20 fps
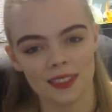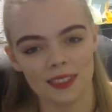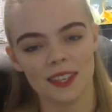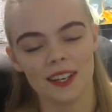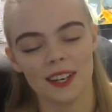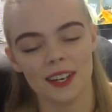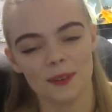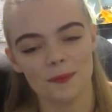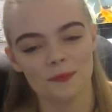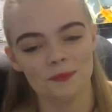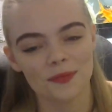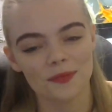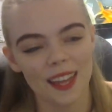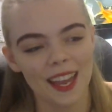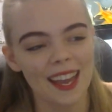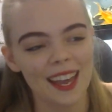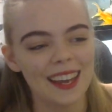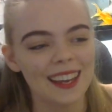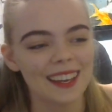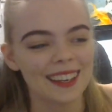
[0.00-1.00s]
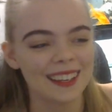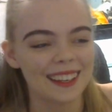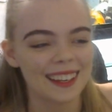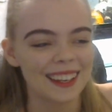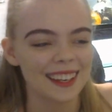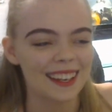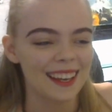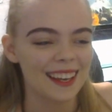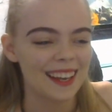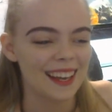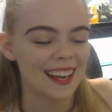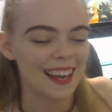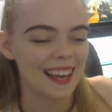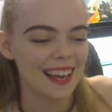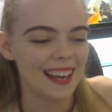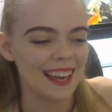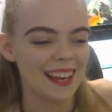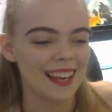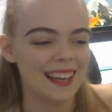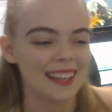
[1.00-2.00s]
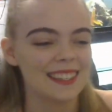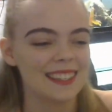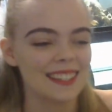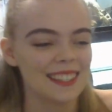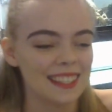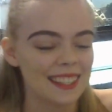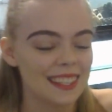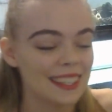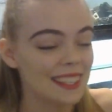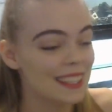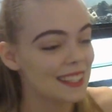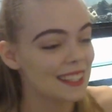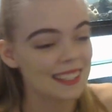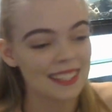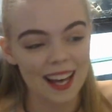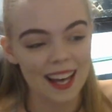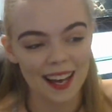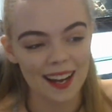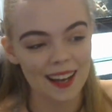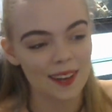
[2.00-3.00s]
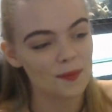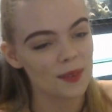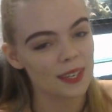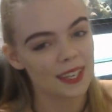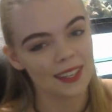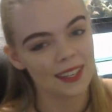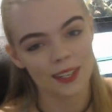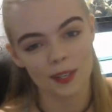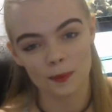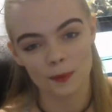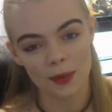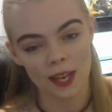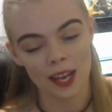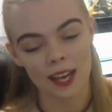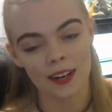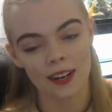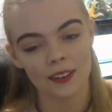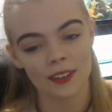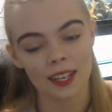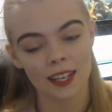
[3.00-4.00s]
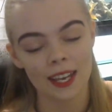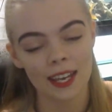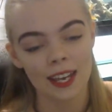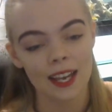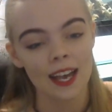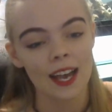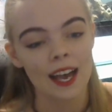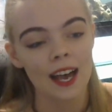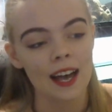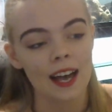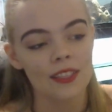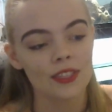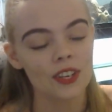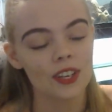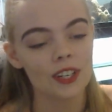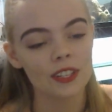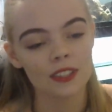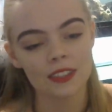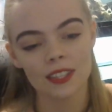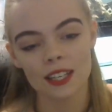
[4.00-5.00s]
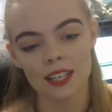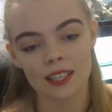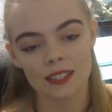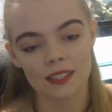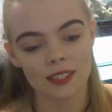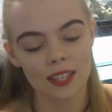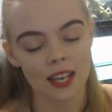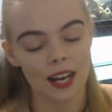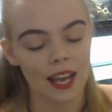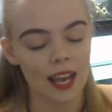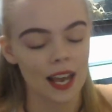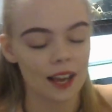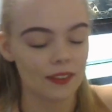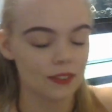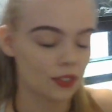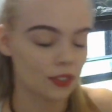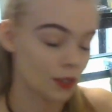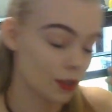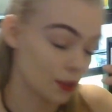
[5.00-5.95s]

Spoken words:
there. And he is not a beginner pet, okay? There are things that I have to go